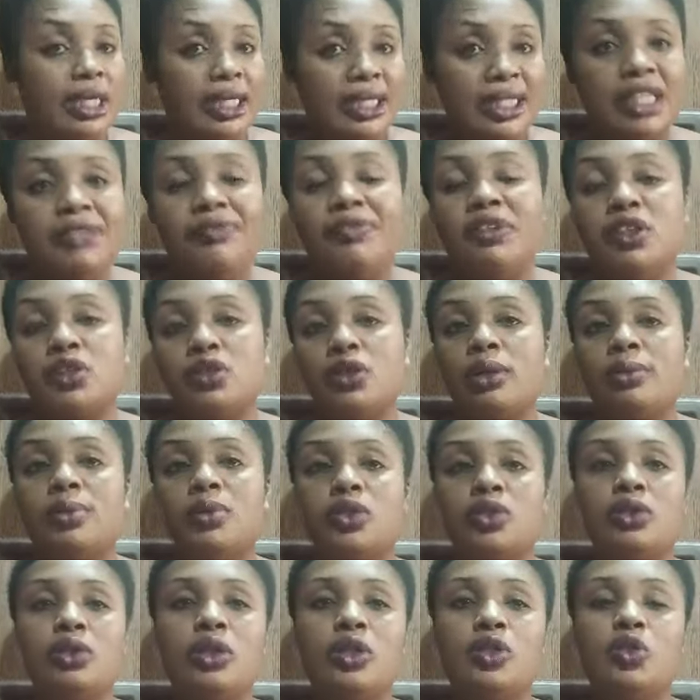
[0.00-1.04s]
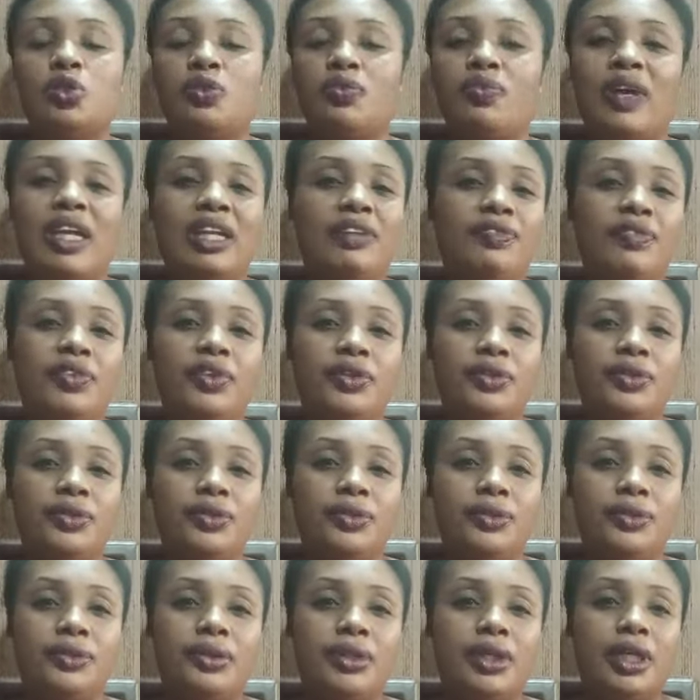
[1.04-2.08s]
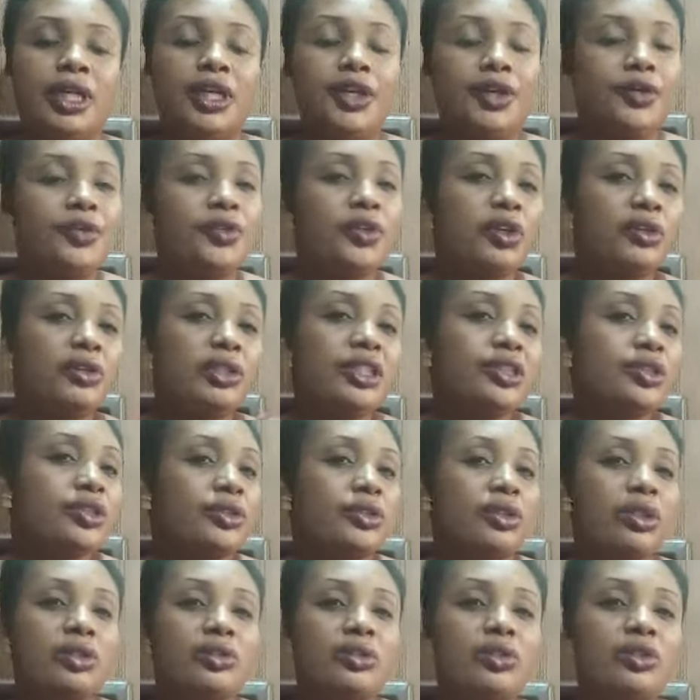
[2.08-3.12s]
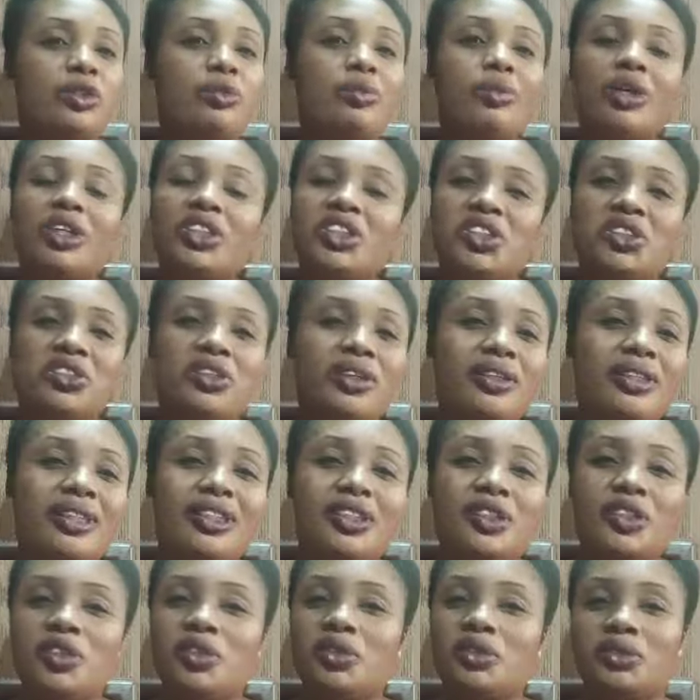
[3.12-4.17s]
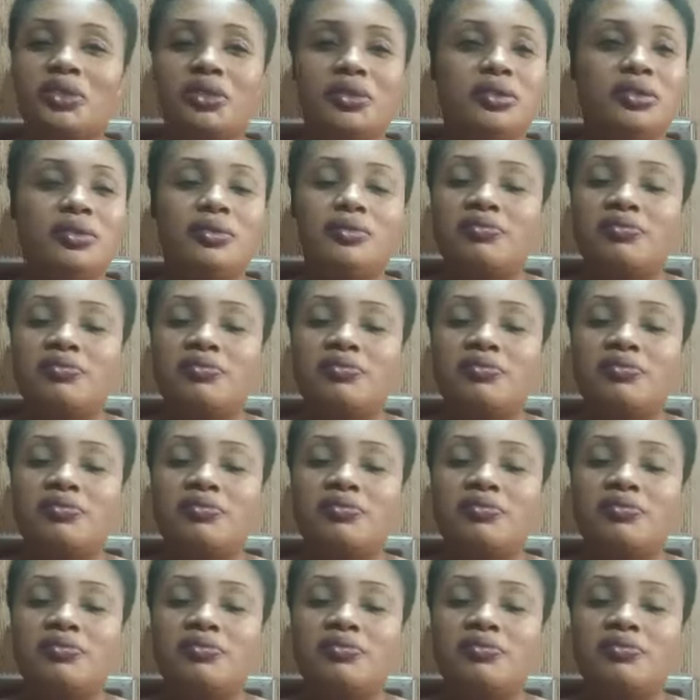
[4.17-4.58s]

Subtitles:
Leave it up to God to fight for you. You don't need to talk too much. You don't need to.